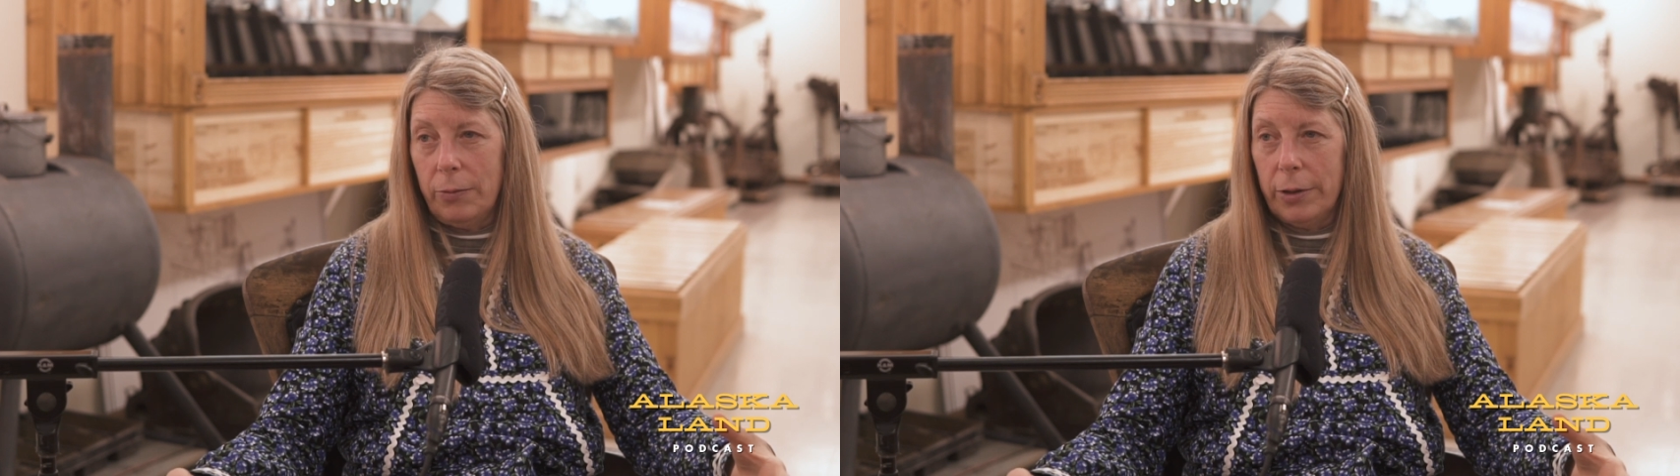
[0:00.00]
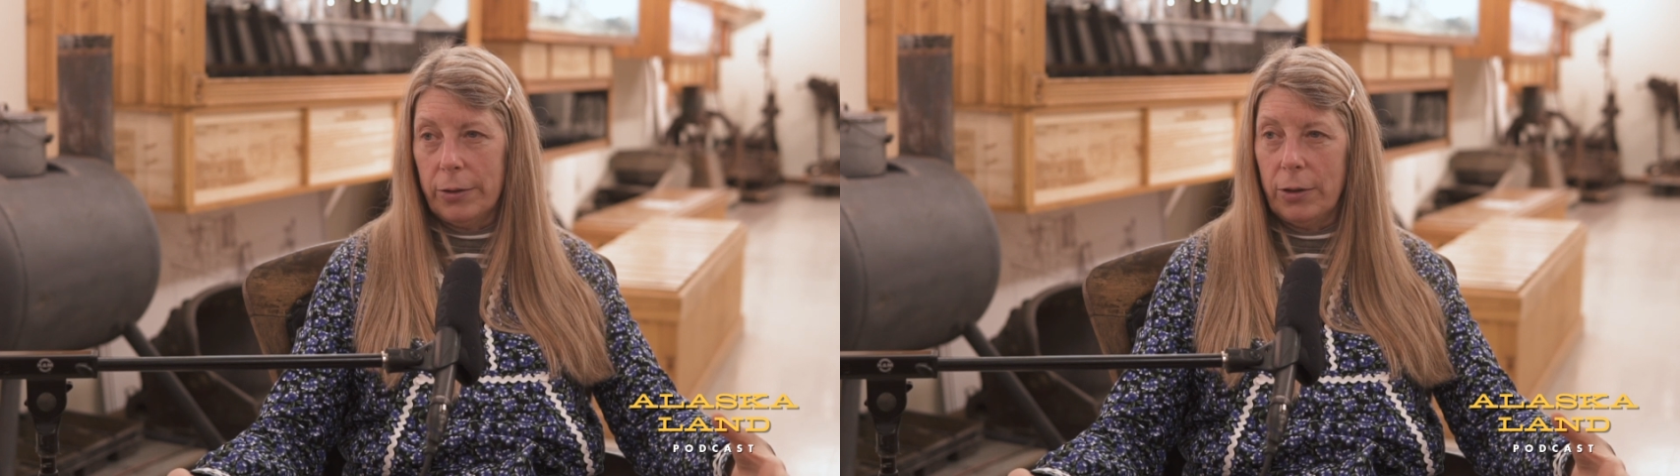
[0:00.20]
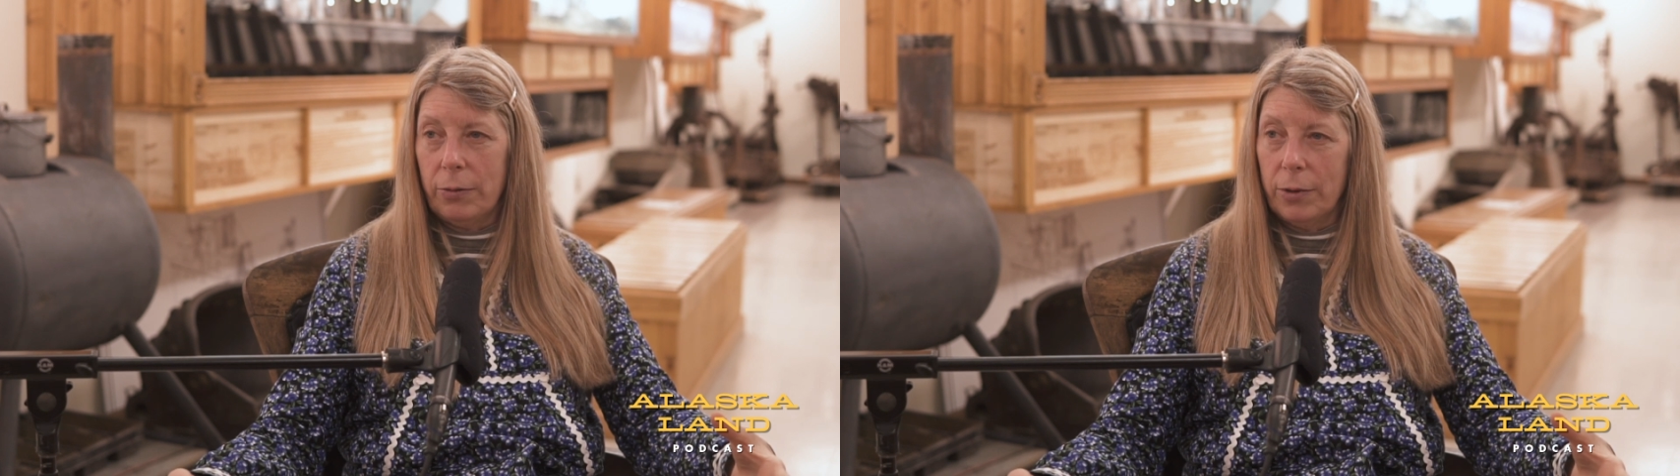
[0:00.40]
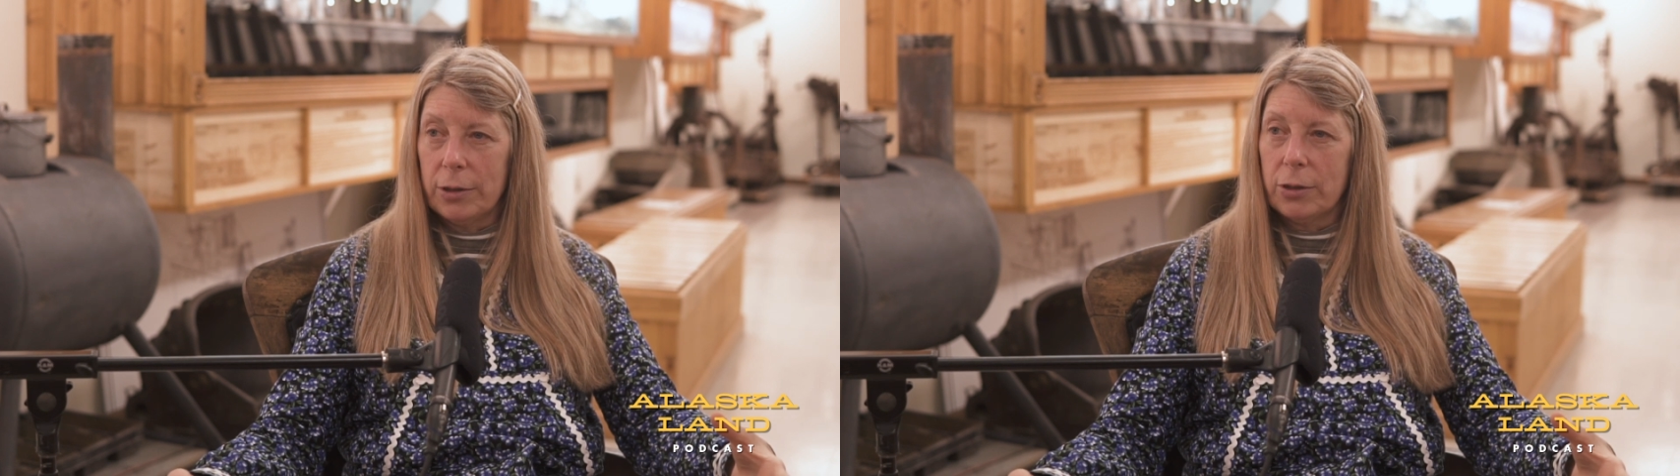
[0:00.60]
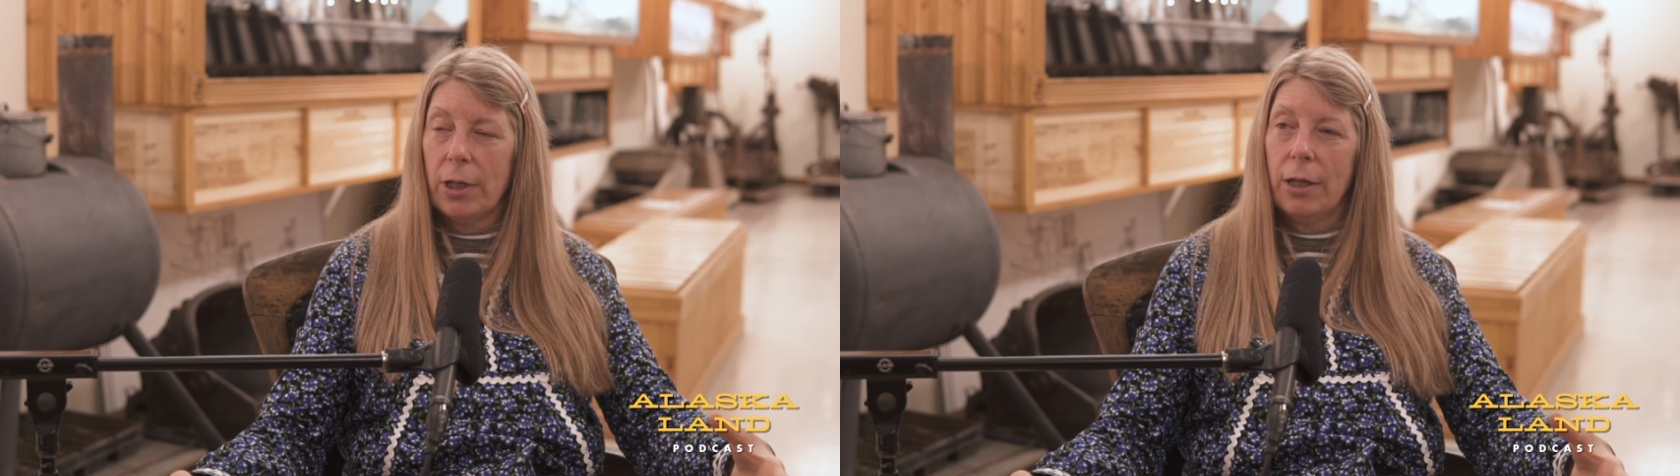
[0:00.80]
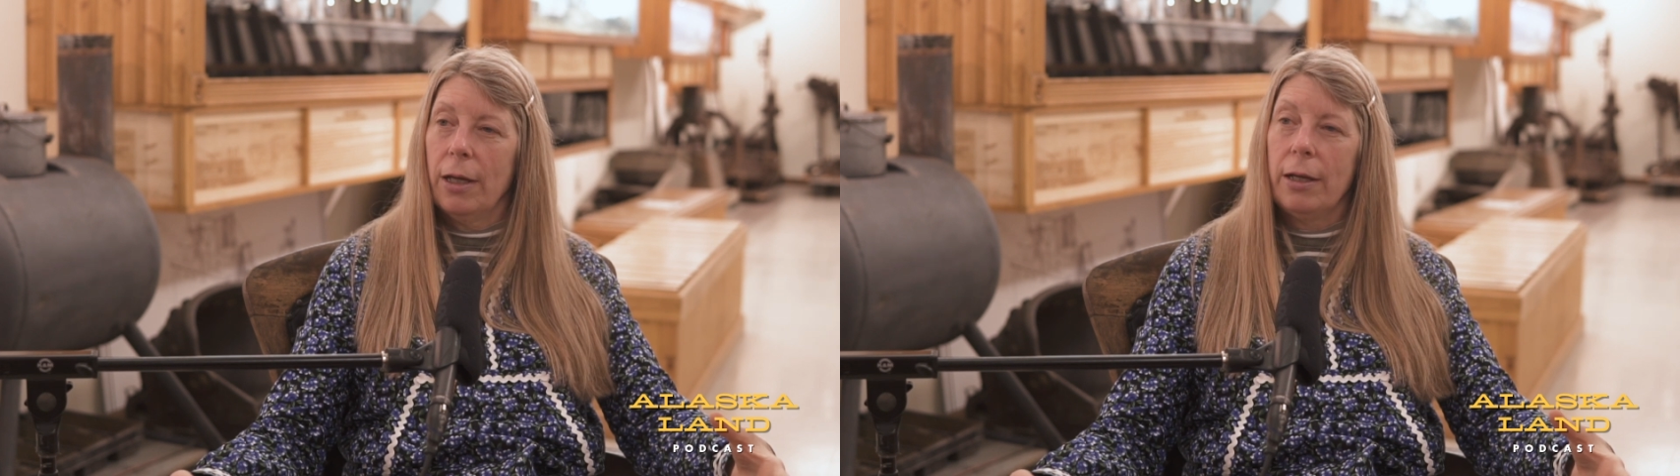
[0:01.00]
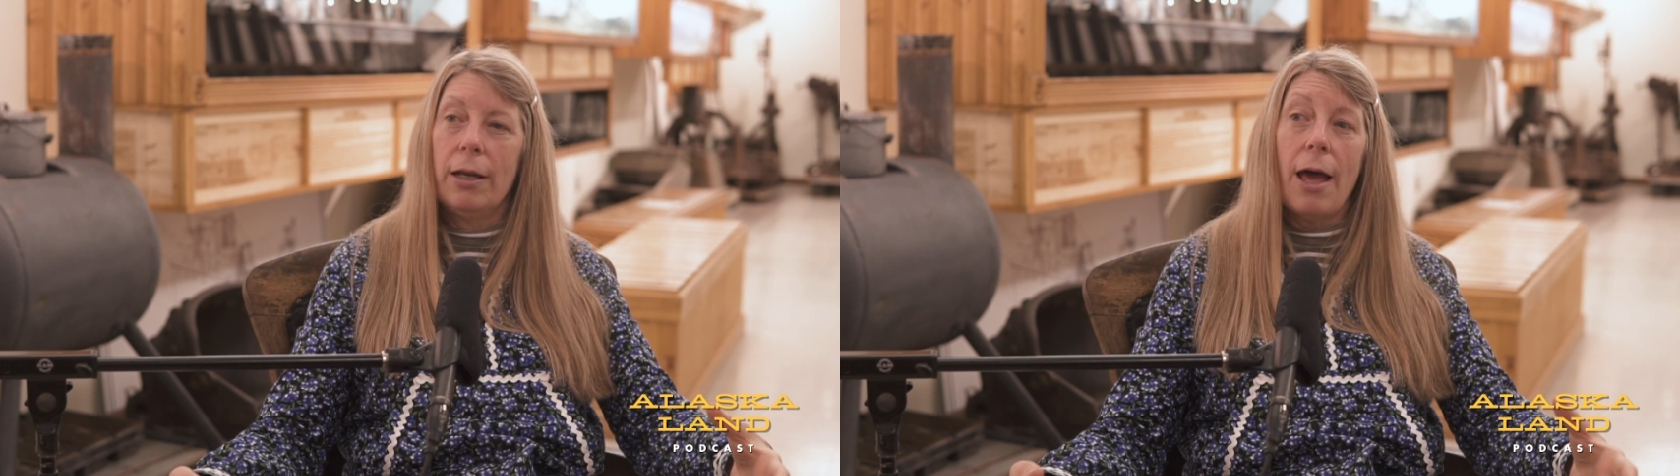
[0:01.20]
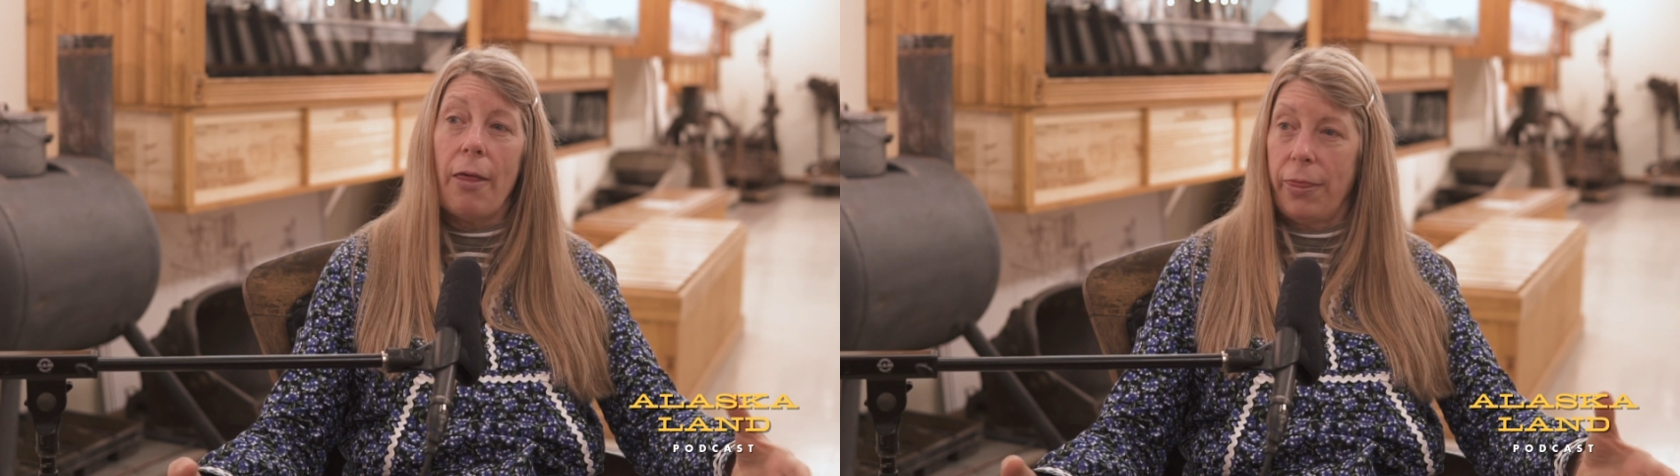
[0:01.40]
where there was
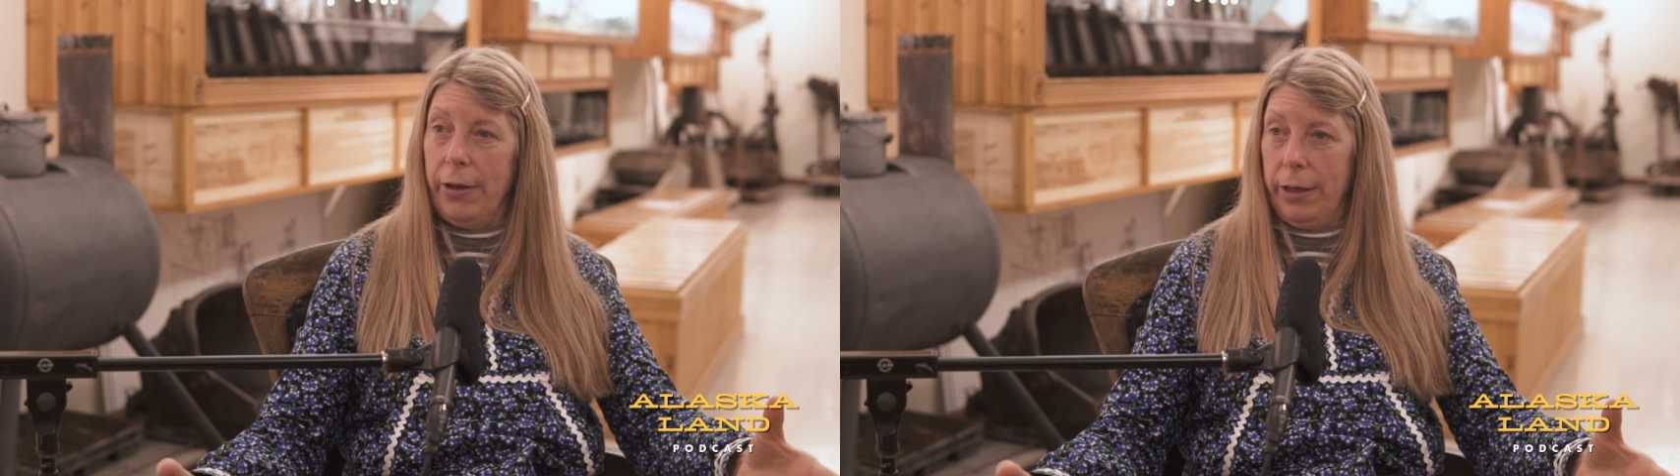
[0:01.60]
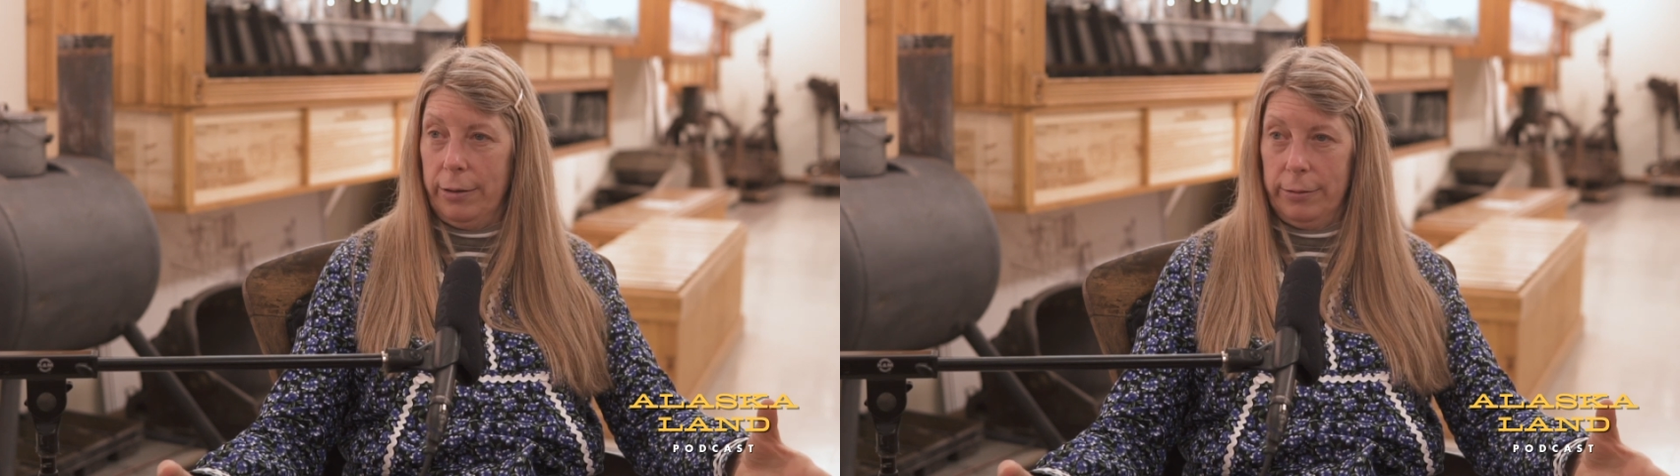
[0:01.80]
nothing